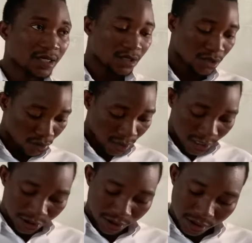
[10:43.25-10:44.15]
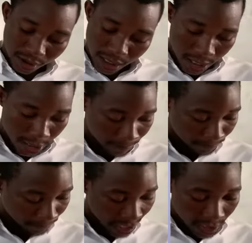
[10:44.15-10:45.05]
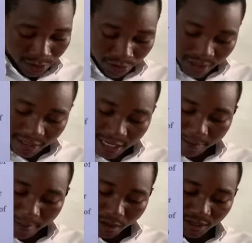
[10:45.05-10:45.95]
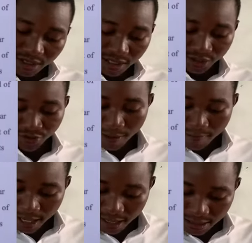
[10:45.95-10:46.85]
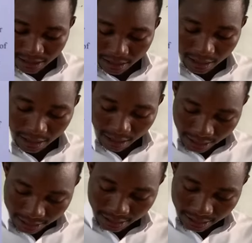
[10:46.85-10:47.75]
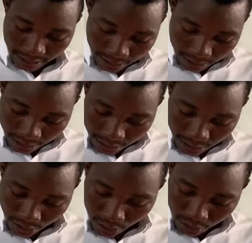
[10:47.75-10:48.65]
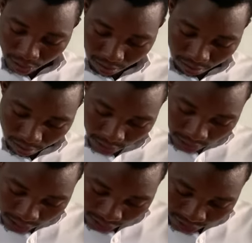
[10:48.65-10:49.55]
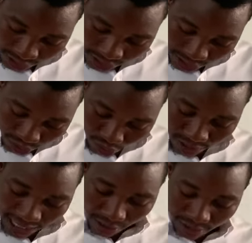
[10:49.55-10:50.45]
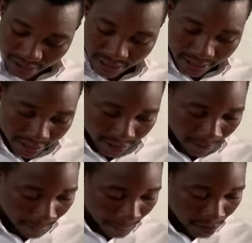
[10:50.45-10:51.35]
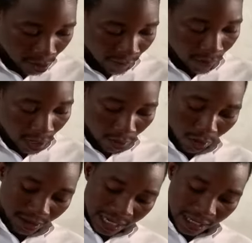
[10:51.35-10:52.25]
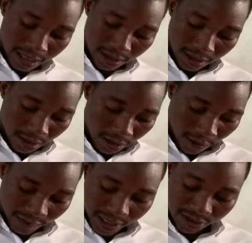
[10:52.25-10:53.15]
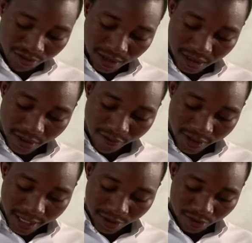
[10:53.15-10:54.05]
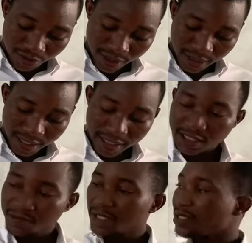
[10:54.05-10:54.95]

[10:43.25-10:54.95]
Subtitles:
So the electricity amount in the trial balance is, the electricity is 2,000 cedis. So if 1/4 of the electricity relates to trading, then it means